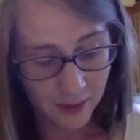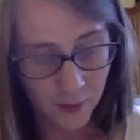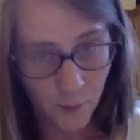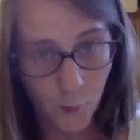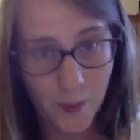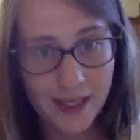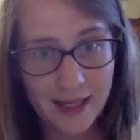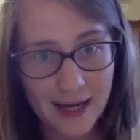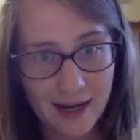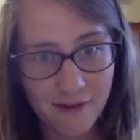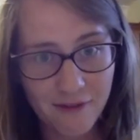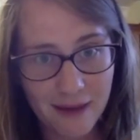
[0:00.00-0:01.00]
We
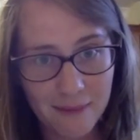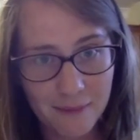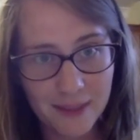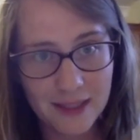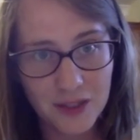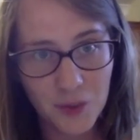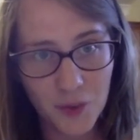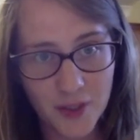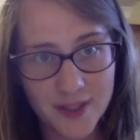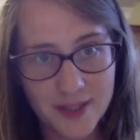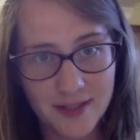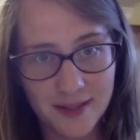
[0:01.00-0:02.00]
are a family
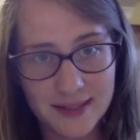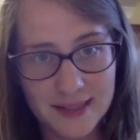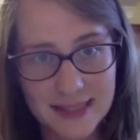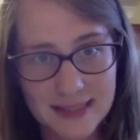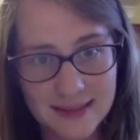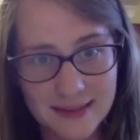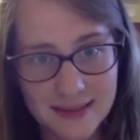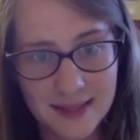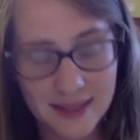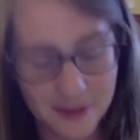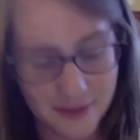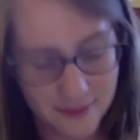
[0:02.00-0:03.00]
short on decent
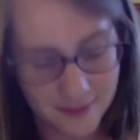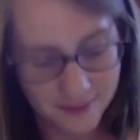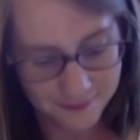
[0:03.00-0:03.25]
knickers.